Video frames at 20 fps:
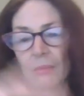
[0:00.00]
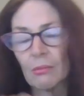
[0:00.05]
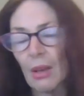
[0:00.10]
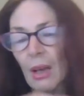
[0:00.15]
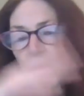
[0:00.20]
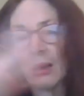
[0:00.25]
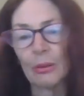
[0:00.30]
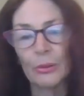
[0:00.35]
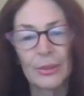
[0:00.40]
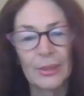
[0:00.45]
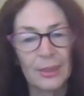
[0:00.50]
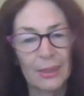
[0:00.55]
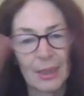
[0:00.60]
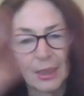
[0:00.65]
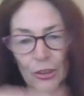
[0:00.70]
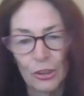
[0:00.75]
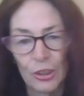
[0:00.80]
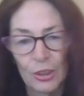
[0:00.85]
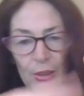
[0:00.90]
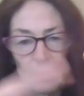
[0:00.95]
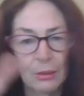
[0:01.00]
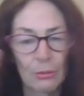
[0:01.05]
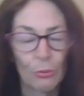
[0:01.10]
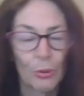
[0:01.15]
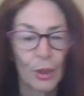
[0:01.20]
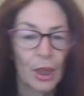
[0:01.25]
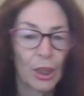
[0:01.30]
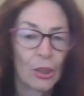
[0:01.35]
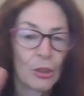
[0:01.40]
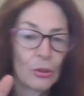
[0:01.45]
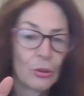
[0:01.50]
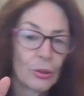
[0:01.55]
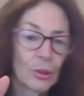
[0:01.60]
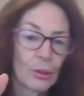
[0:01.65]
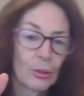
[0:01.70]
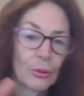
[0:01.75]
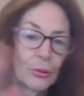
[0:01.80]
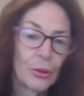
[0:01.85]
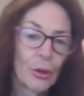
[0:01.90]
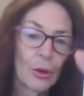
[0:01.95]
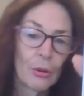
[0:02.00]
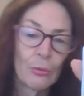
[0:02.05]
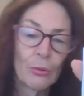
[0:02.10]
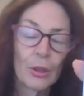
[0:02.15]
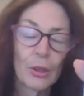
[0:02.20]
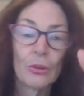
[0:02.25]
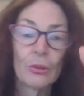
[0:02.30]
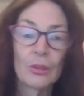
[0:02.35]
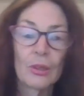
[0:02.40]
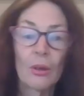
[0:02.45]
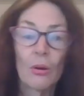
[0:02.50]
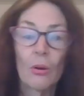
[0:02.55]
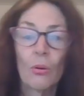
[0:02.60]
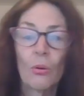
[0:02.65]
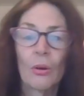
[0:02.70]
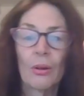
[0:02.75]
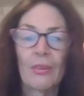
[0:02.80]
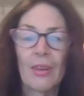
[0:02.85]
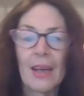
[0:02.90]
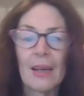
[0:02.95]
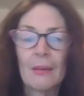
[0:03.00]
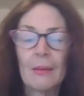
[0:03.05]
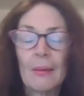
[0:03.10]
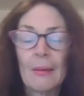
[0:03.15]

the whole Sessions recusal, non-recusal, all of that.